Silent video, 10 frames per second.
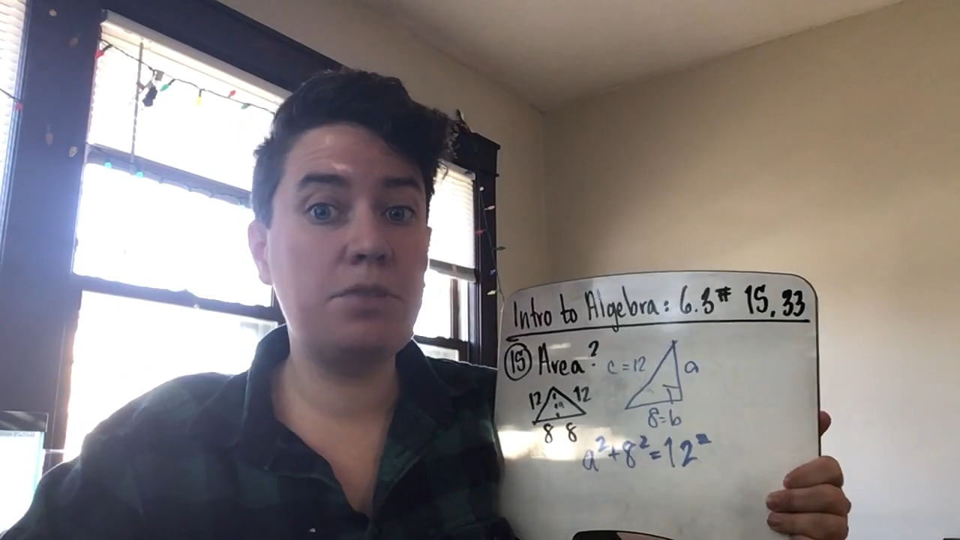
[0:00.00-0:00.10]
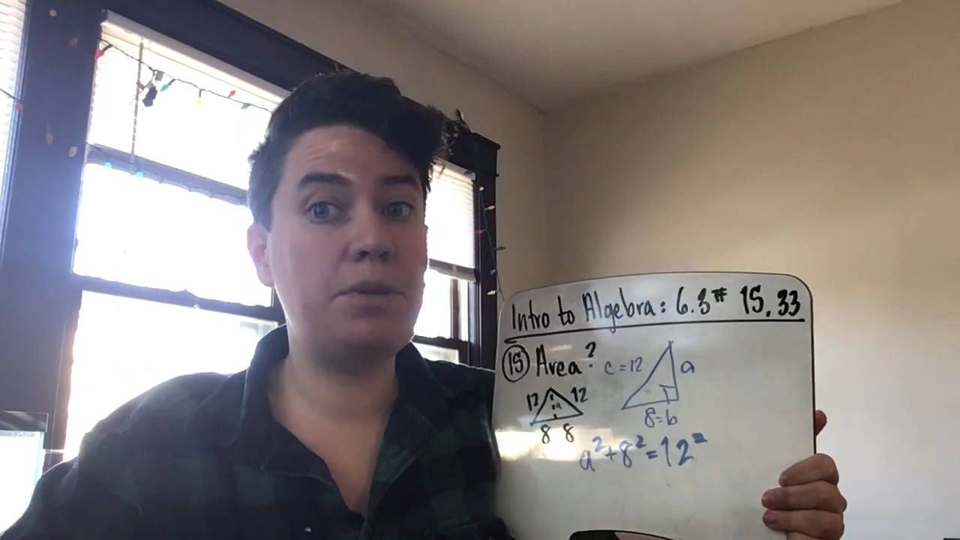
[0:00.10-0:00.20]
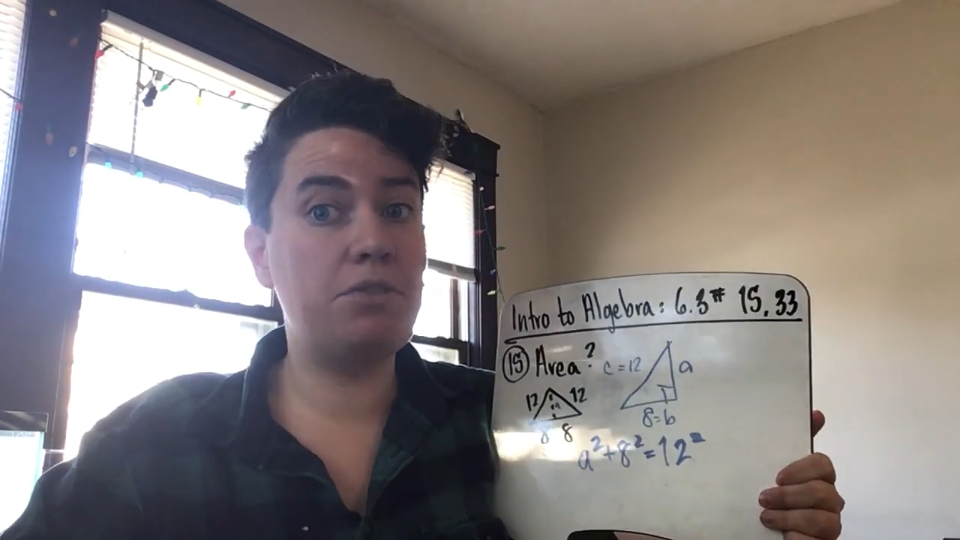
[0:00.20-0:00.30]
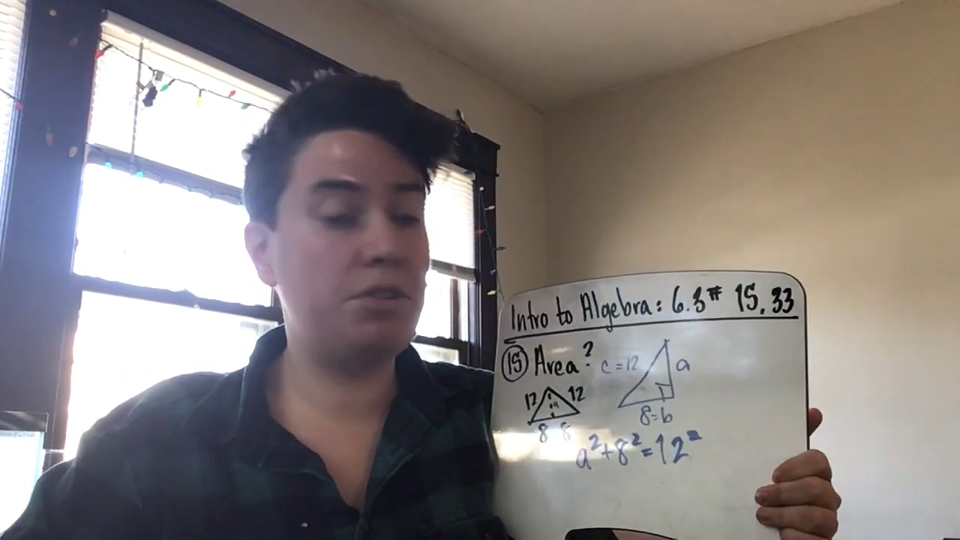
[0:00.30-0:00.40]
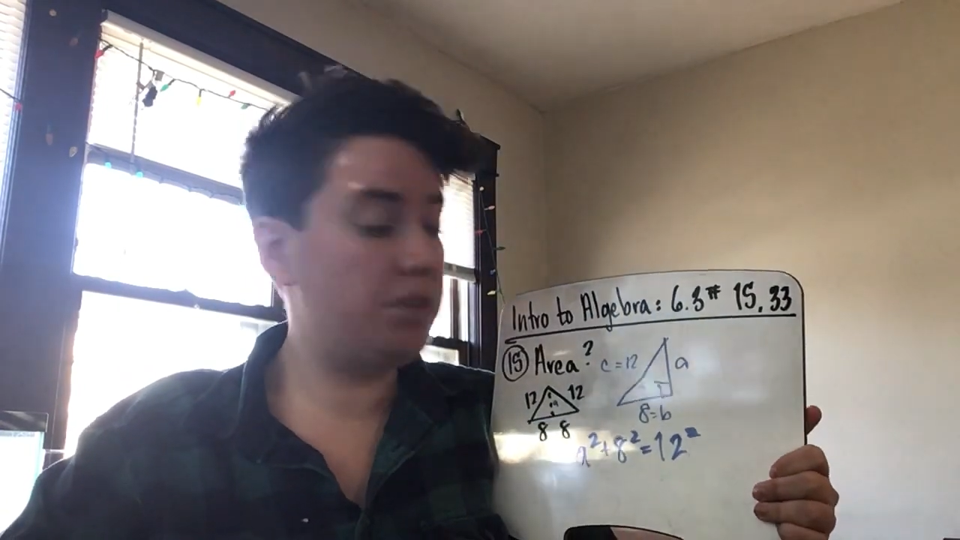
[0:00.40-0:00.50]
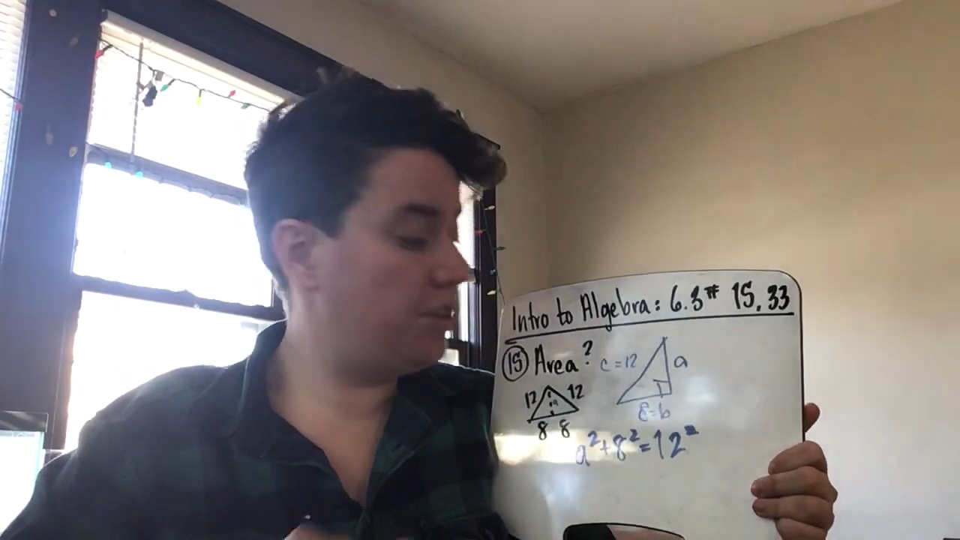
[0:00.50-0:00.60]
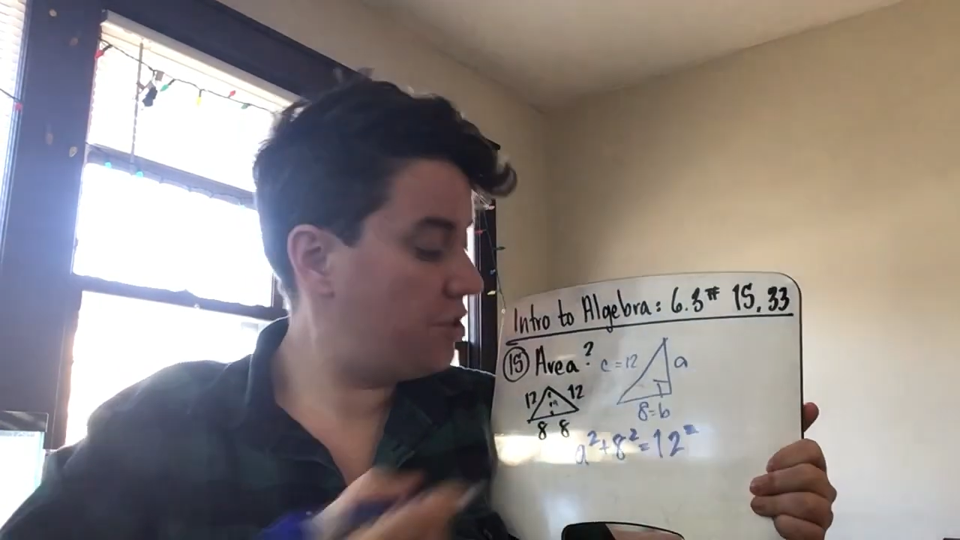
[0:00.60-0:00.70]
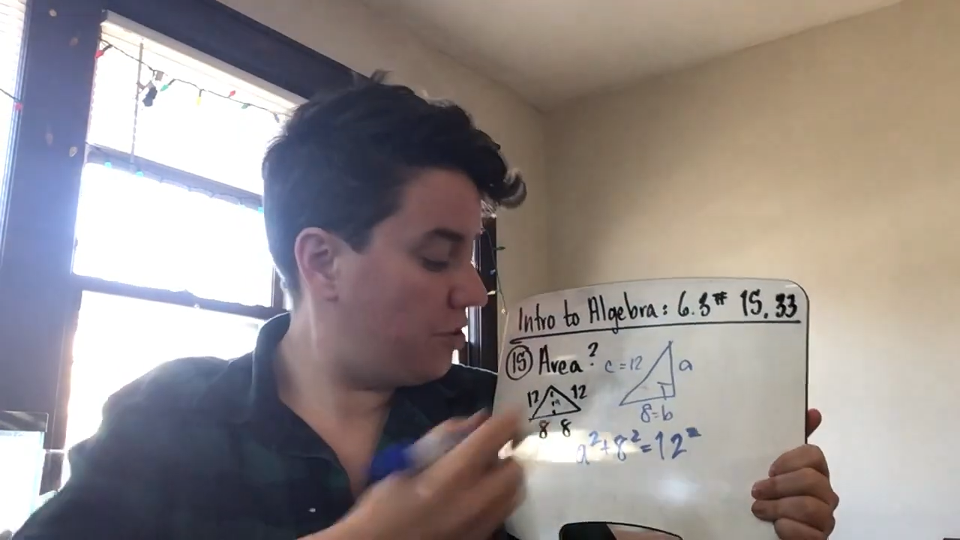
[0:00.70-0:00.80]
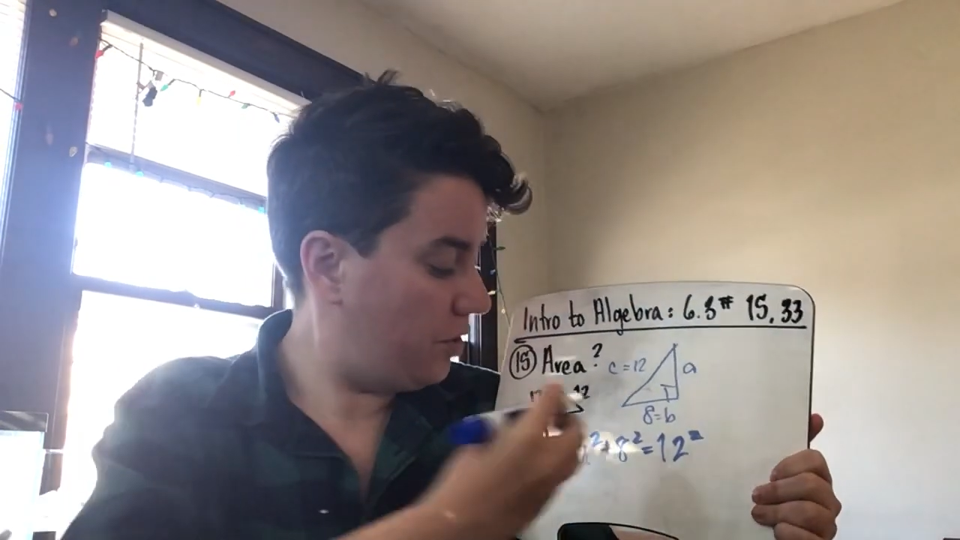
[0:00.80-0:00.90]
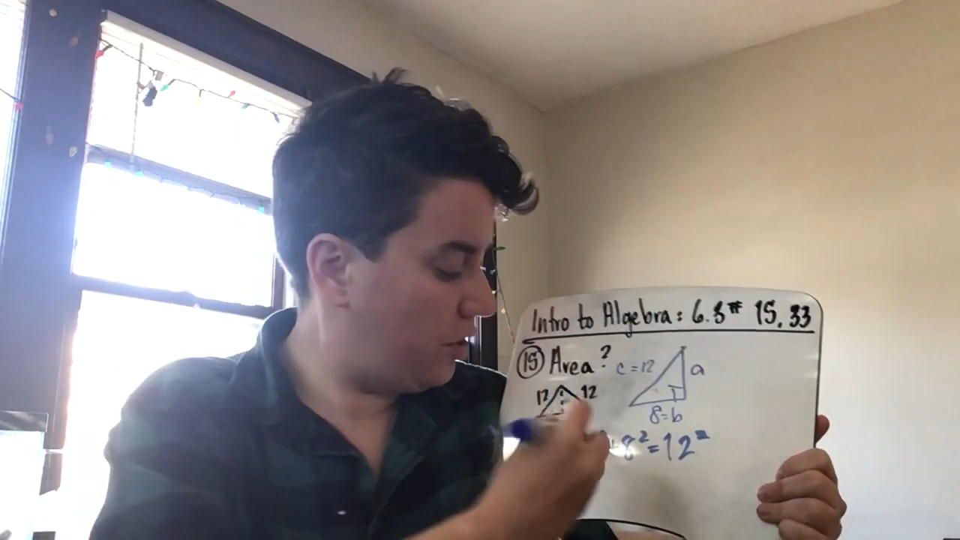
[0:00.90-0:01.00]
but you do need to
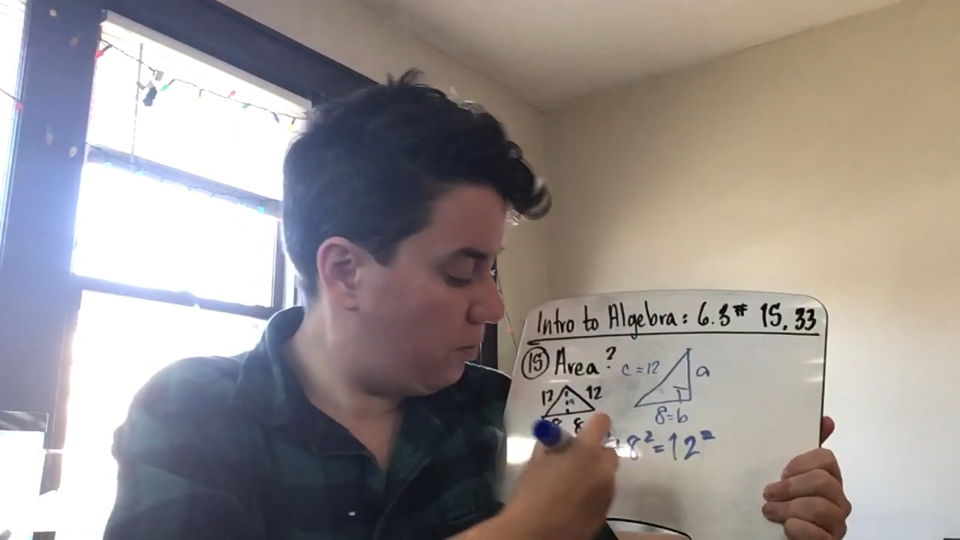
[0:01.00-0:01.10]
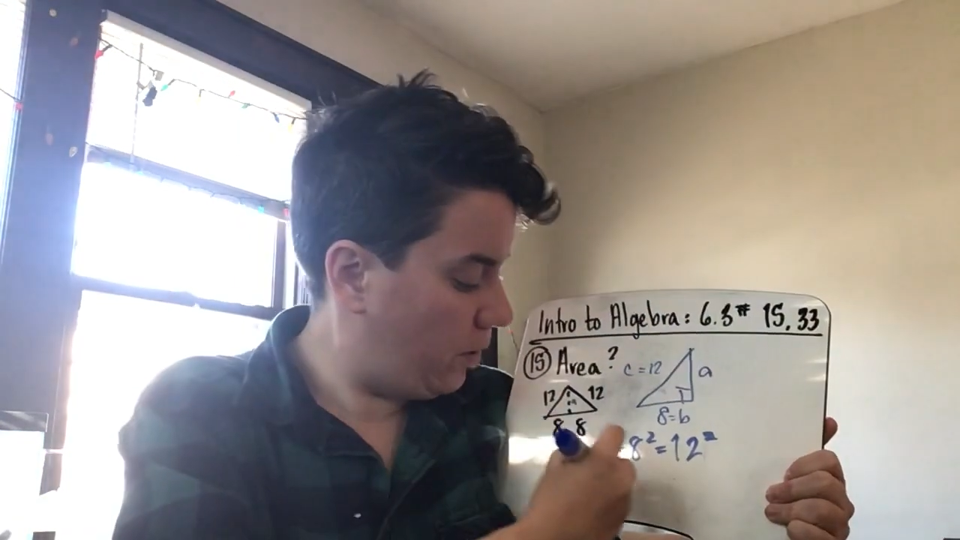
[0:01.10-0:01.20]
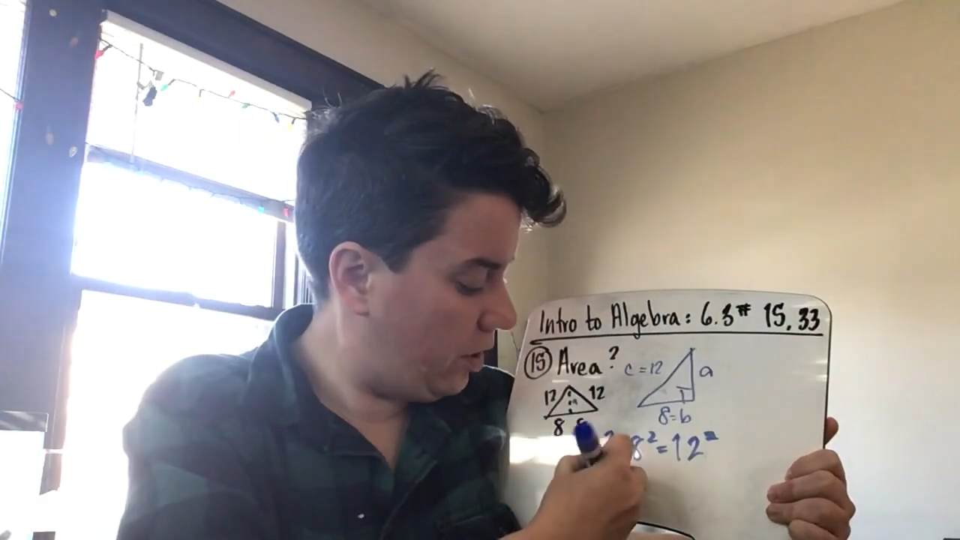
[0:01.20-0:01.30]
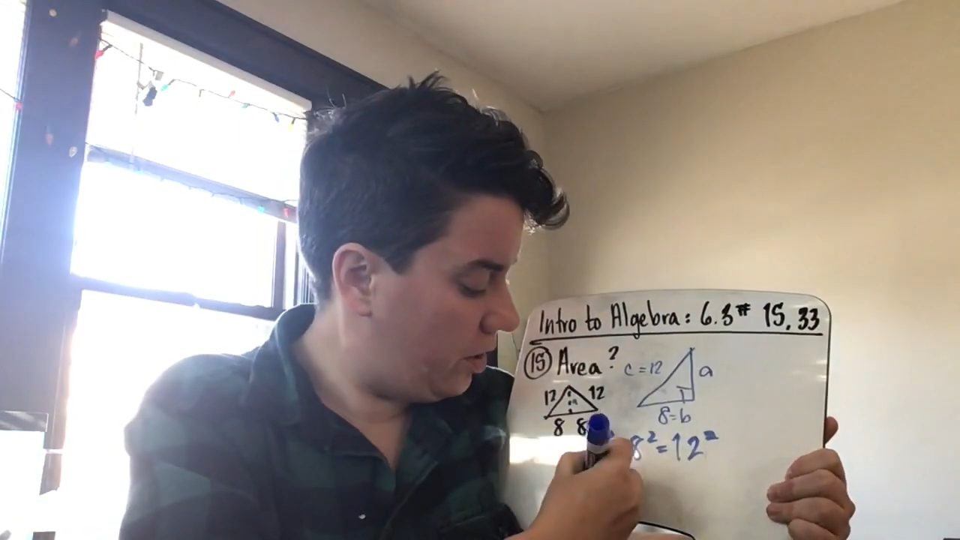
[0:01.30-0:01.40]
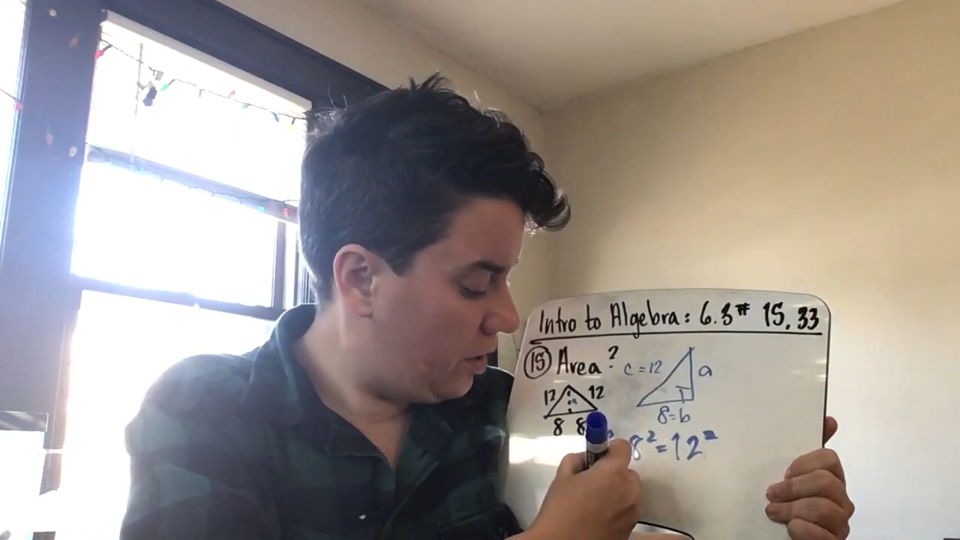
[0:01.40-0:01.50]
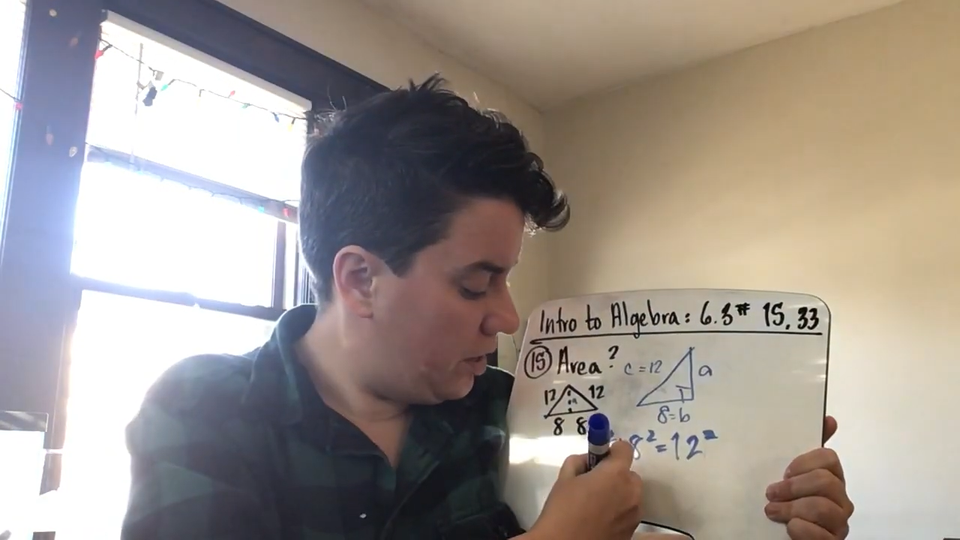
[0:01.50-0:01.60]
show all your work.